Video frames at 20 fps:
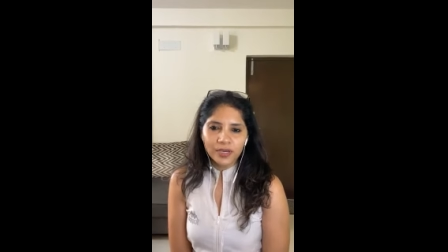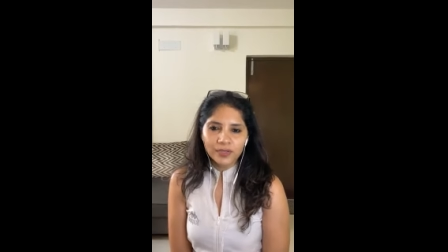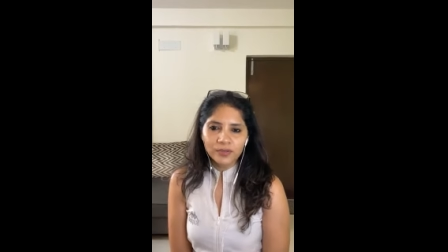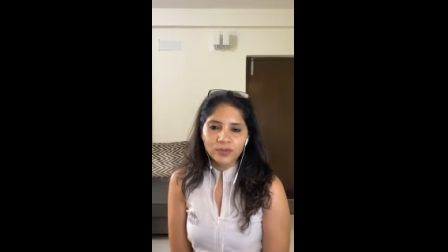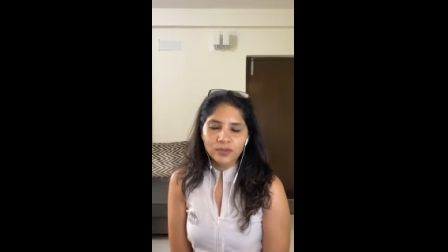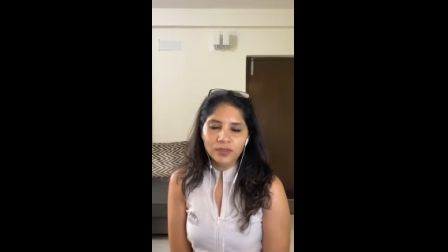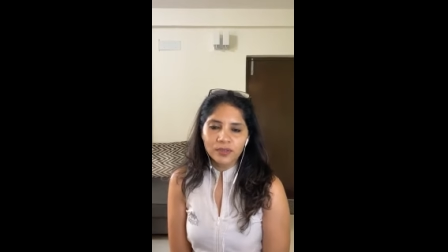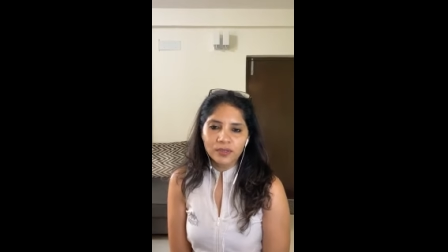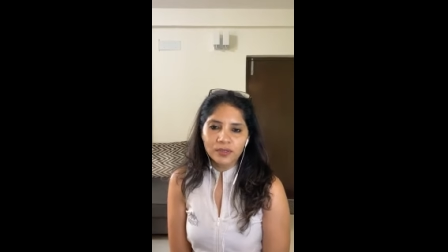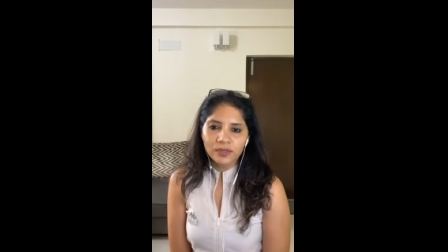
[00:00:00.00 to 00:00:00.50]
to
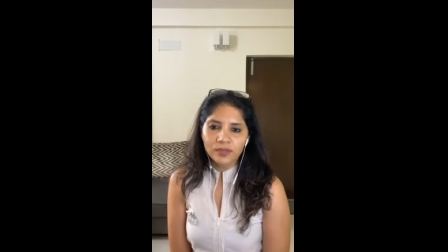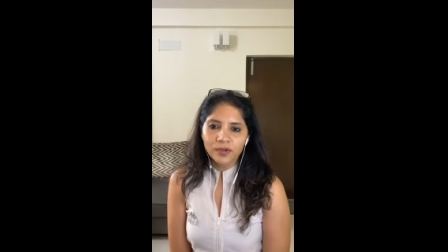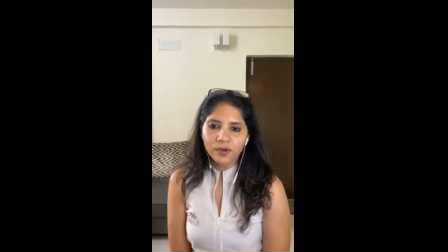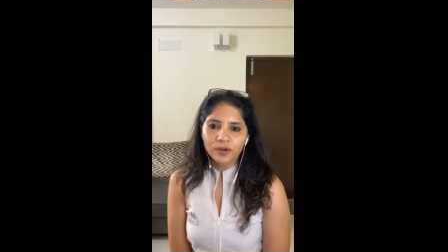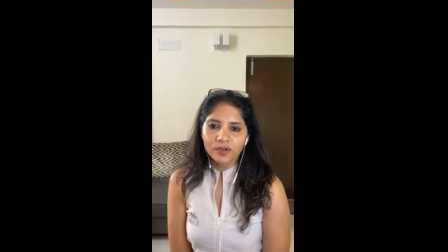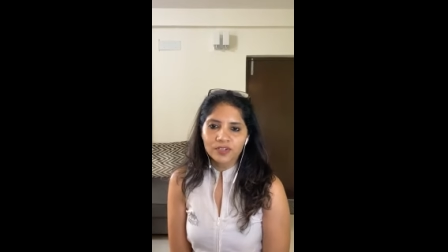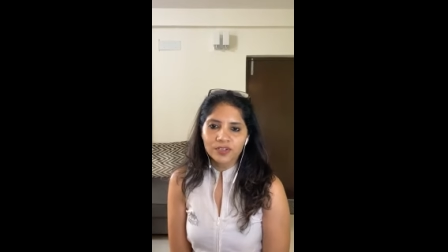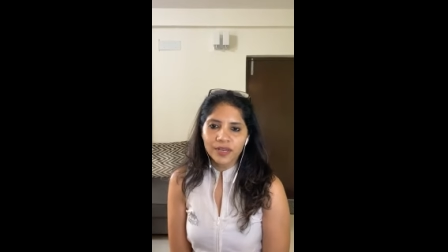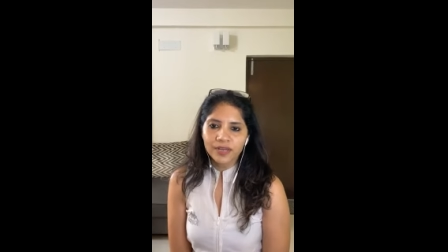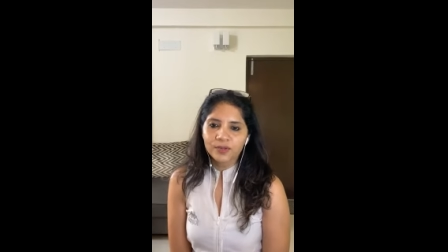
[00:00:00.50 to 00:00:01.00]
learn
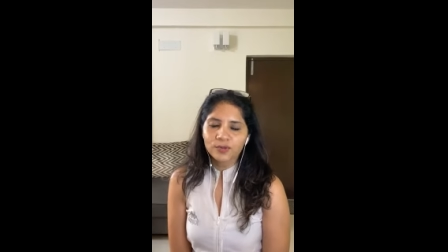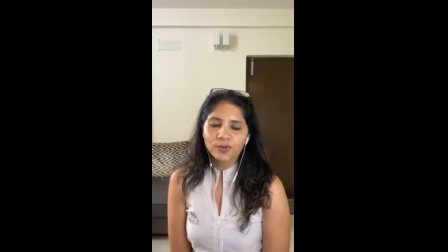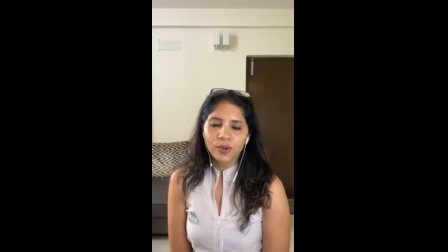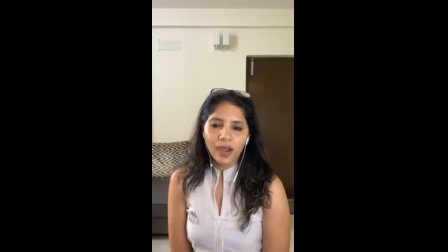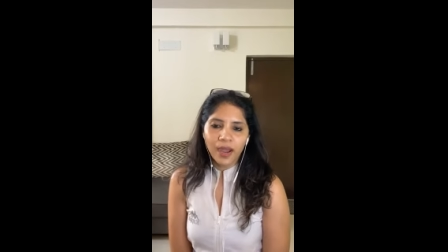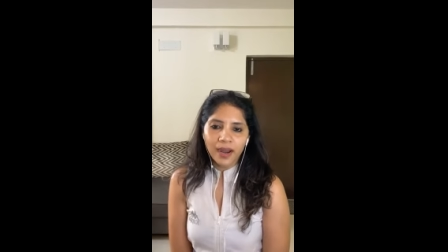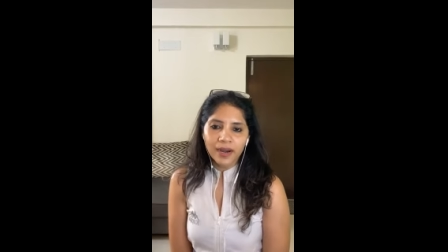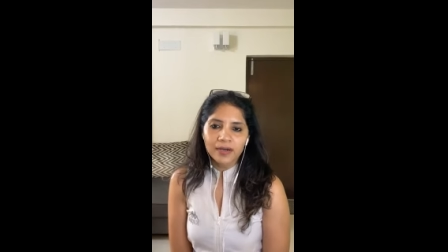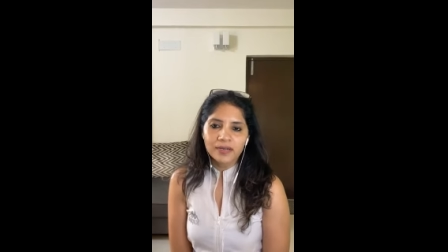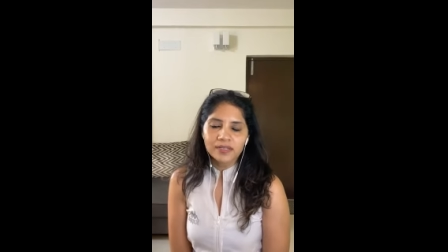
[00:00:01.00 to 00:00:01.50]
or try to
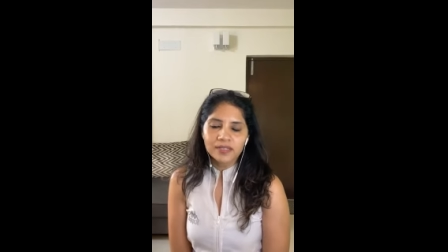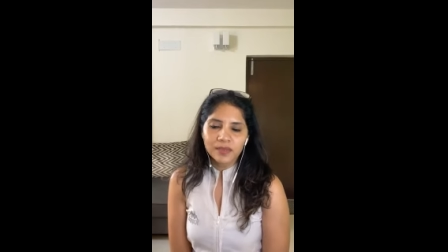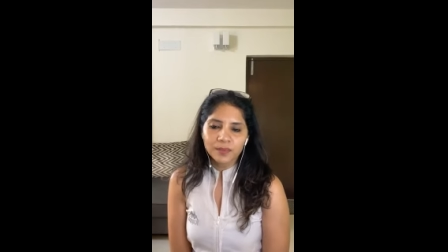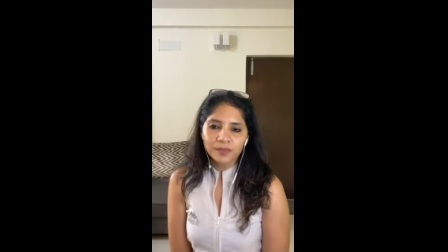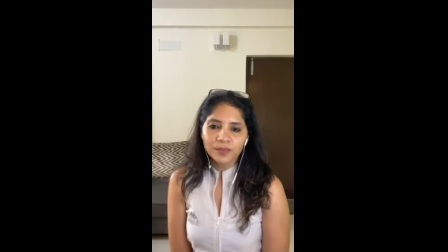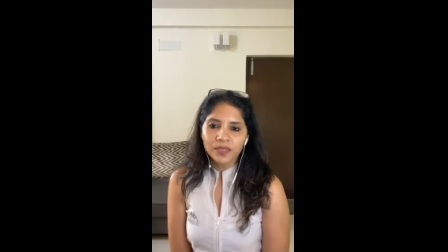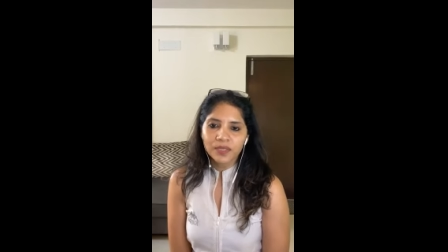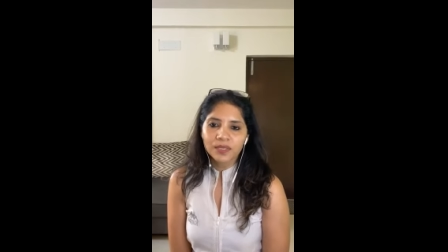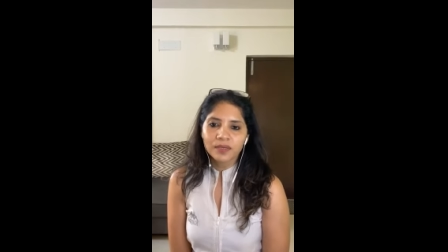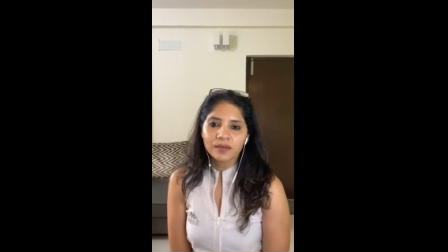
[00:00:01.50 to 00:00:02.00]
add
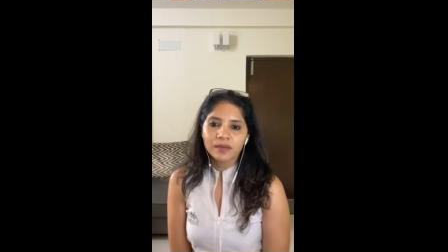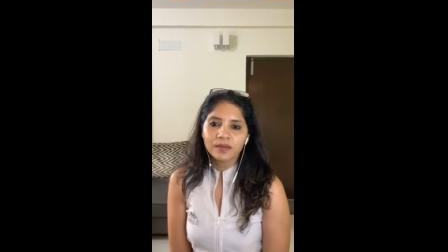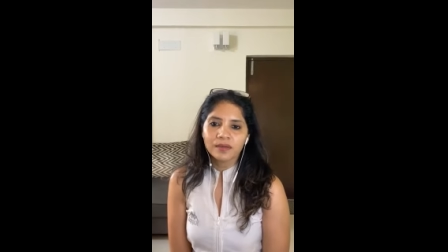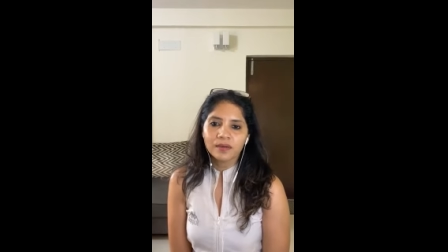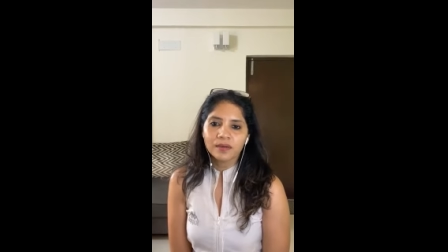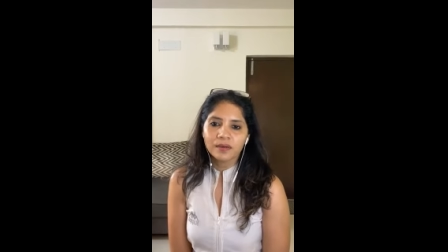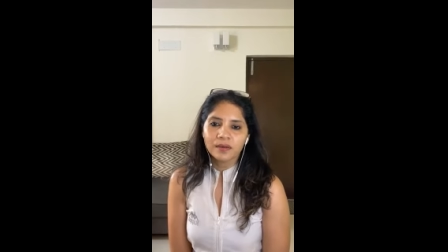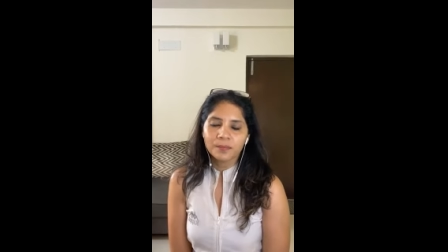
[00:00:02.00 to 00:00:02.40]
something